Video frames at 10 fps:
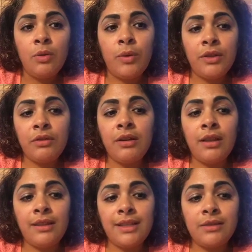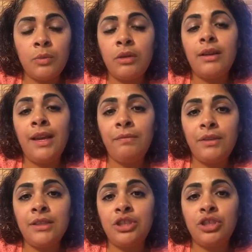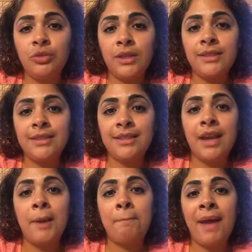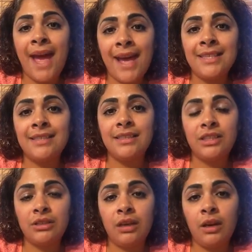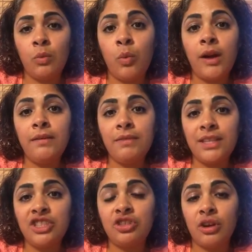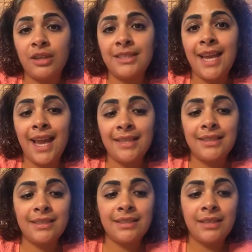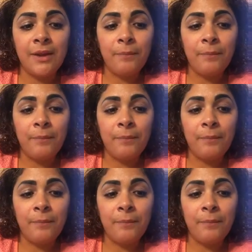whether or not if the student does not pass one of these STAR tests,